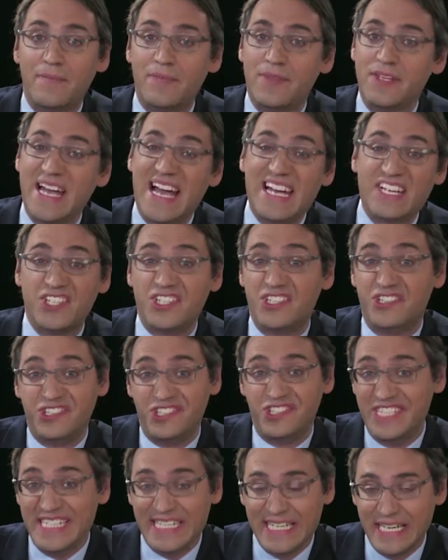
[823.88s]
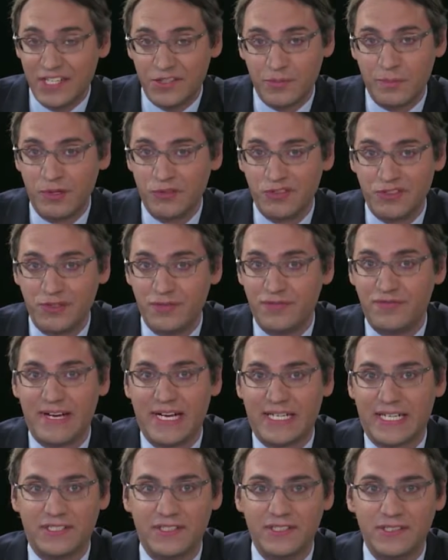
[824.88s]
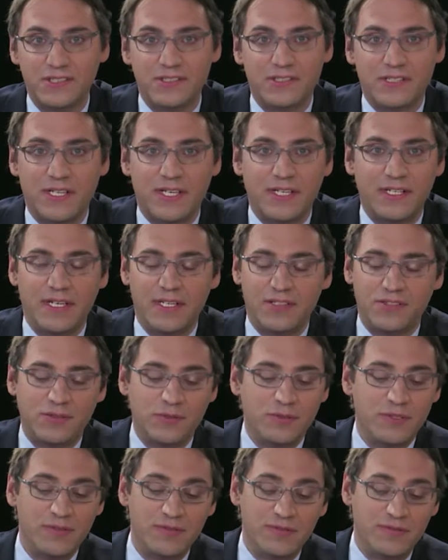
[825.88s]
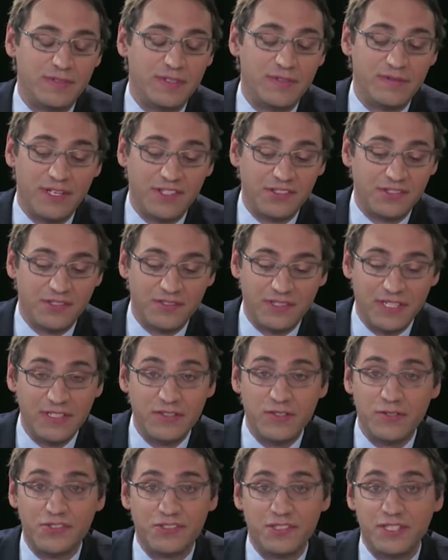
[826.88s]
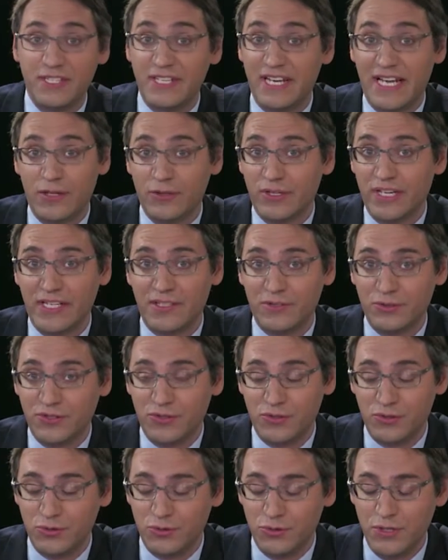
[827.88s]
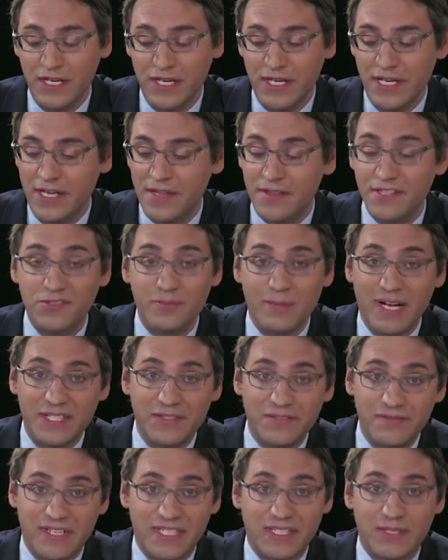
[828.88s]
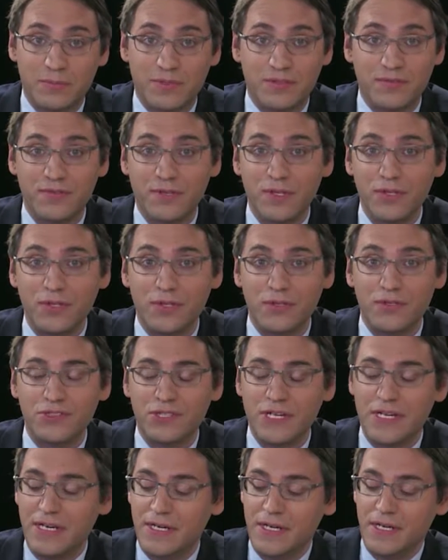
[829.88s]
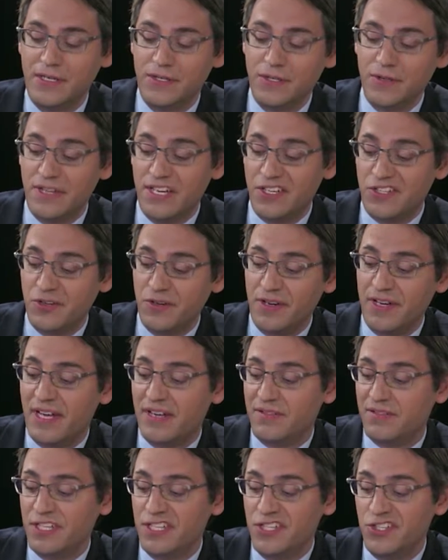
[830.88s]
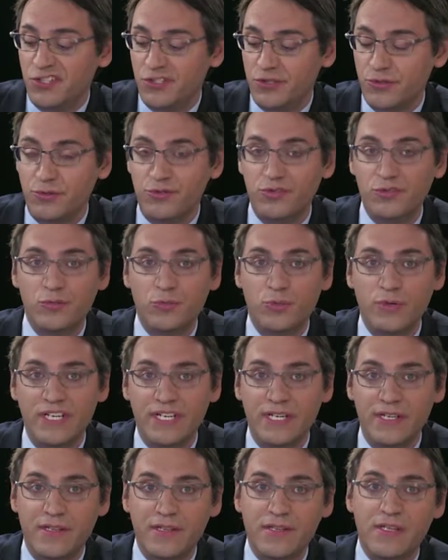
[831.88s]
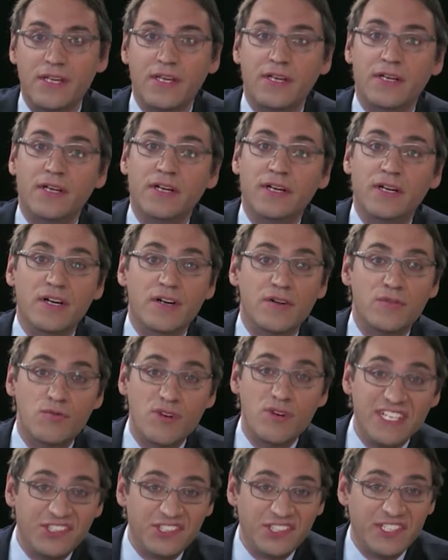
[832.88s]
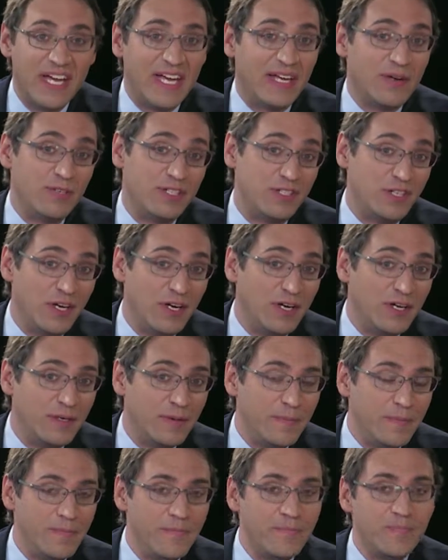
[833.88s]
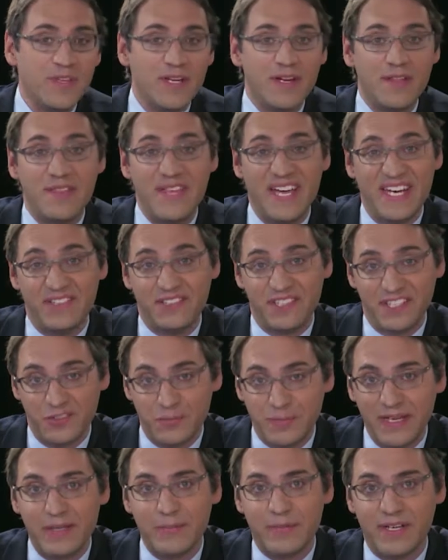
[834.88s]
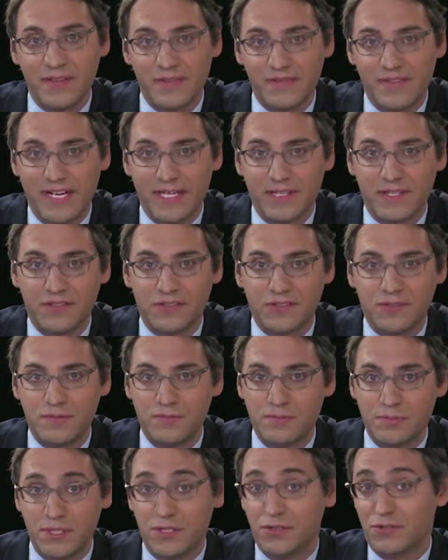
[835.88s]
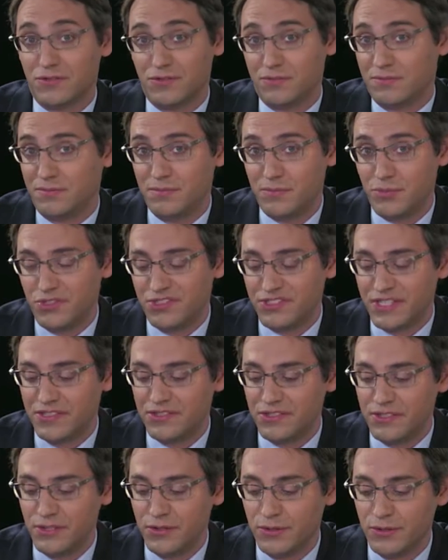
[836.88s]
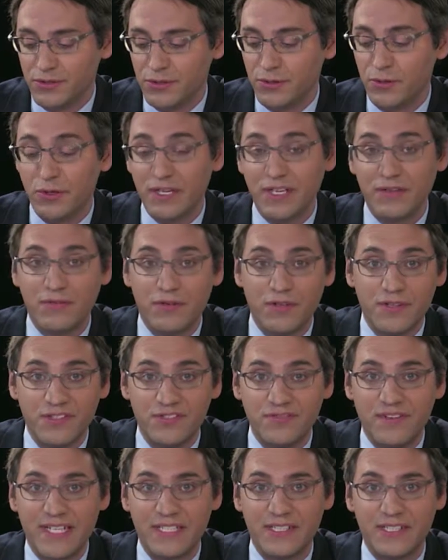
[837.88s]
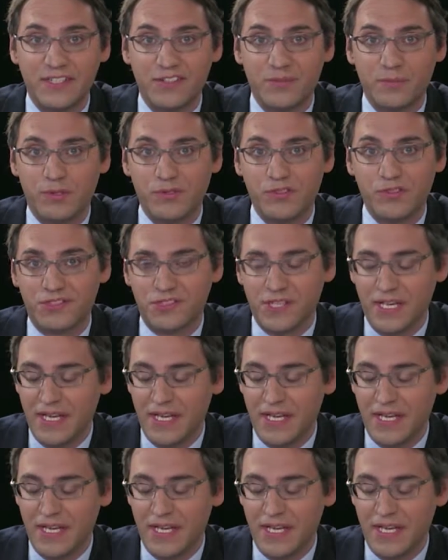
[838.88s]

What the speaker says: actually seek exposure to factors, and so if investors are interested in allocating to these multi-factor portfolios, they shouldn't have issues with risk and return that is explained by the factors, because precisely you're looking for these factor exposures.